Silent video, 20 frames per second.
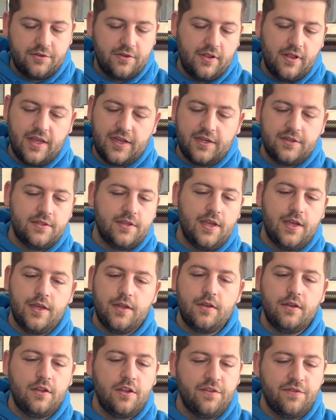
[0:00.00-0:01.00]
like I
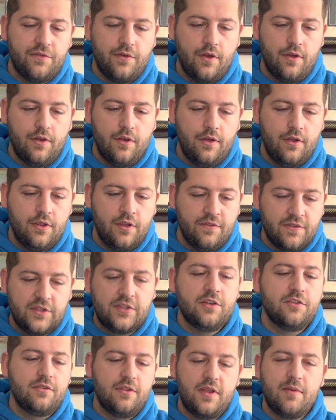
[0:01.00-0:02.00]
said, you've
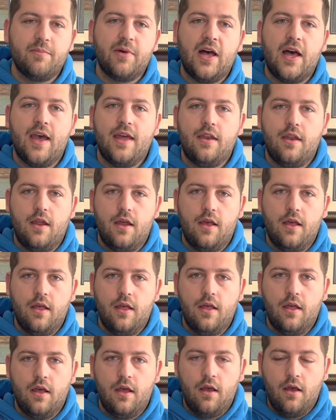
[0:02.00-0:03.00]
essentially bought
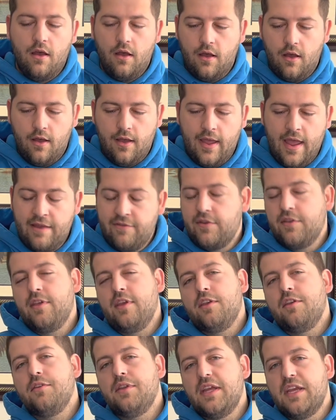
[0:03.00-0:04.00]

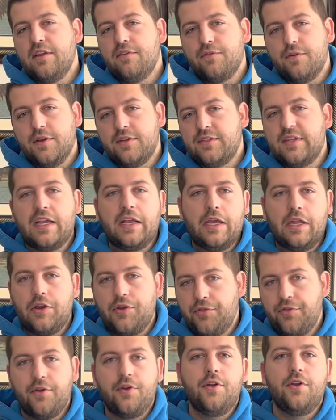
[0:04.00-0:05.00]
everything you need for a second or
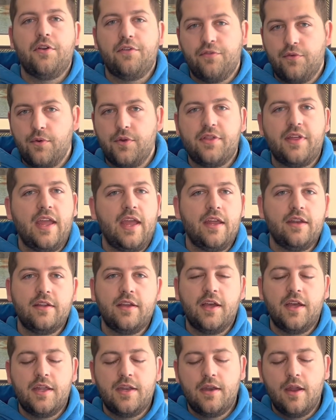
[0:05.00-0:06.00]
third or fourth
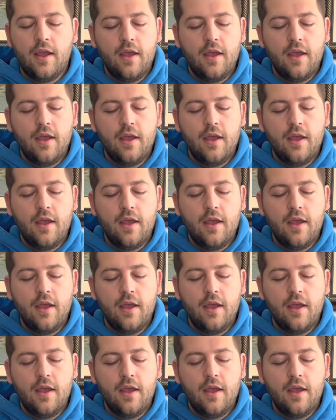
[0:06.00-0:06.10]
handgun,